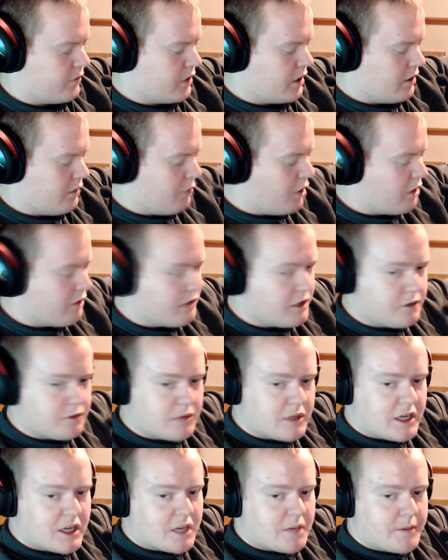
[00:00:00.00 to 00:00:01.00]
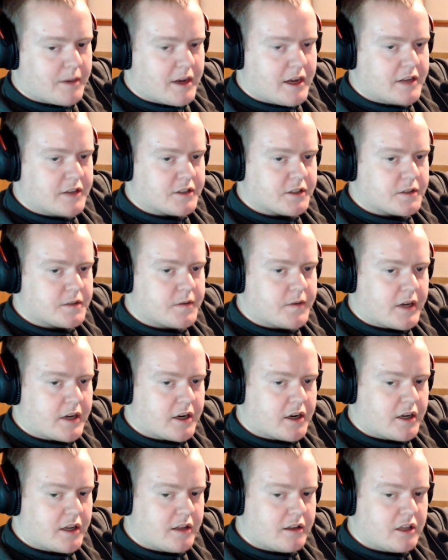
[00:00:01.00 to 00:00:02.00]
what I really like about it is this fan
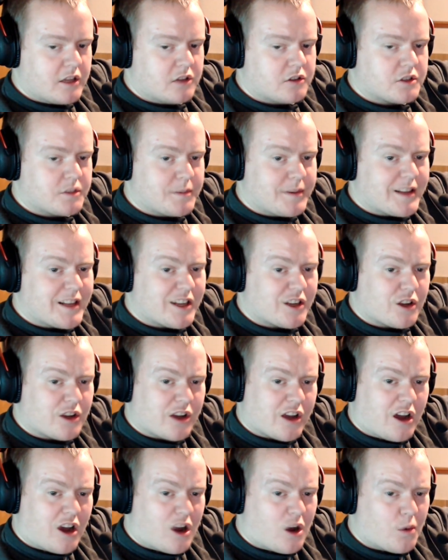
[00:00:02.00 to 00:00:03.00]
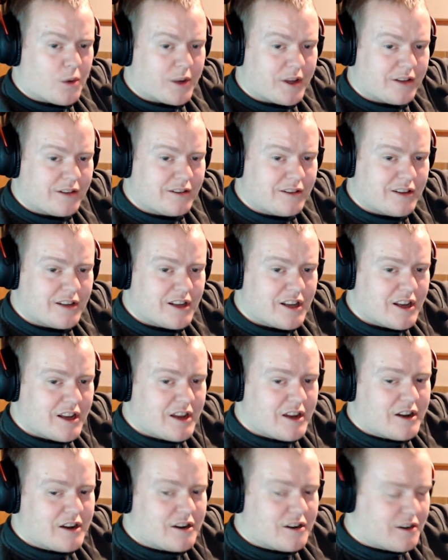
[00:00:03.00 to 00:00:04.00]
on it. It looks a bit like a car wheel
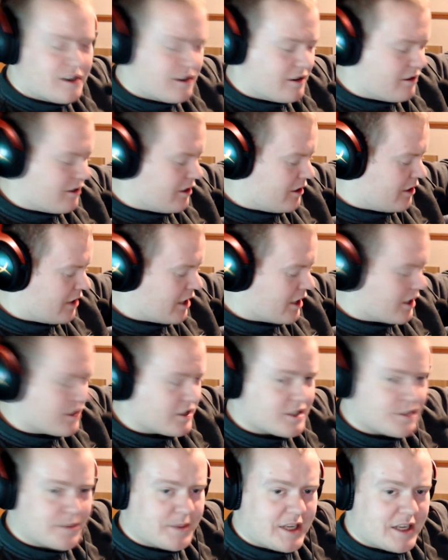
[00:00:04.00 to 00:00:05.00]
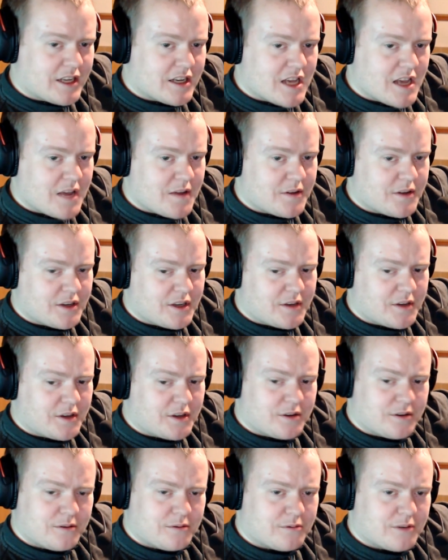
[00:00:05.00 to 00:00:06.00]
or like a speaker if you
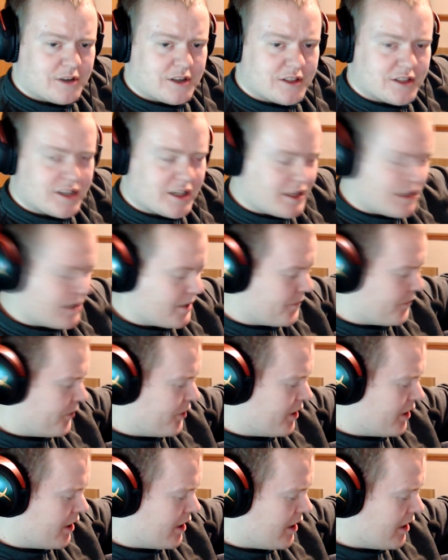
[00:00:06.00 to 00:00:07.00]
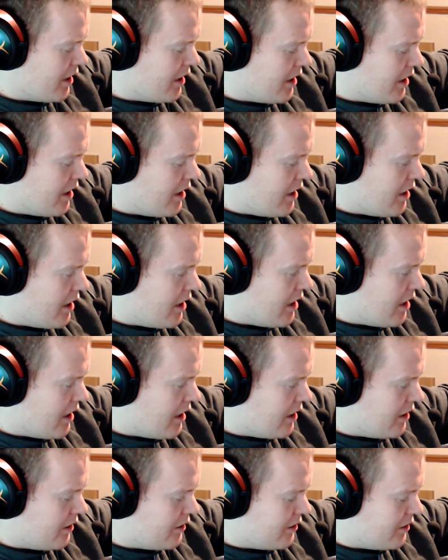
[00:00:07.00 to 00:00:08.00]
want to say that.
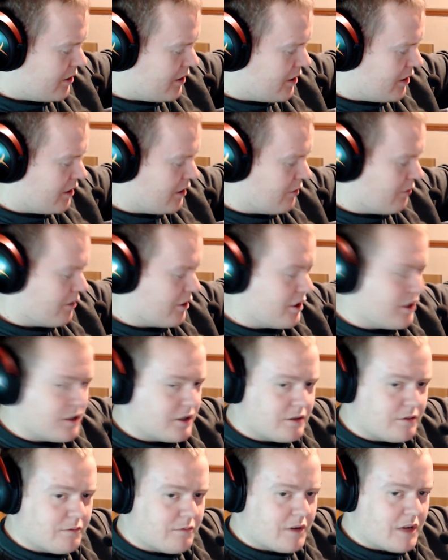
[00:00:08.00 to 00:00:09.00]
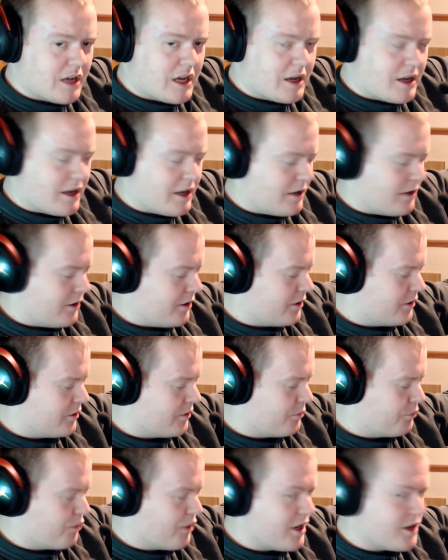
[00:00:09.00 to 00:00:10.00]
And when I
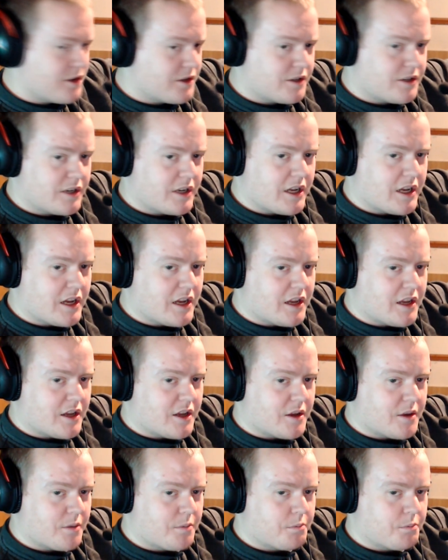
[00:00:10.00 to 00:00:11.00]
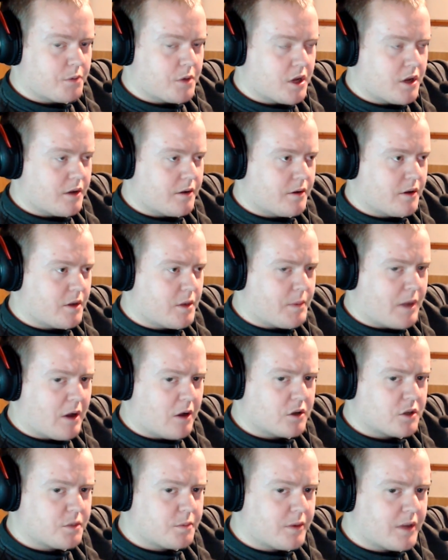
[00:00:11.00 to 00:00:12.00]
bridged a power
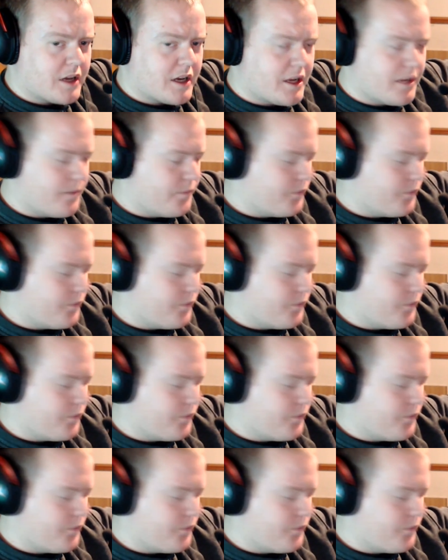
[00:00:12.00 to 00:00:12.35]
supply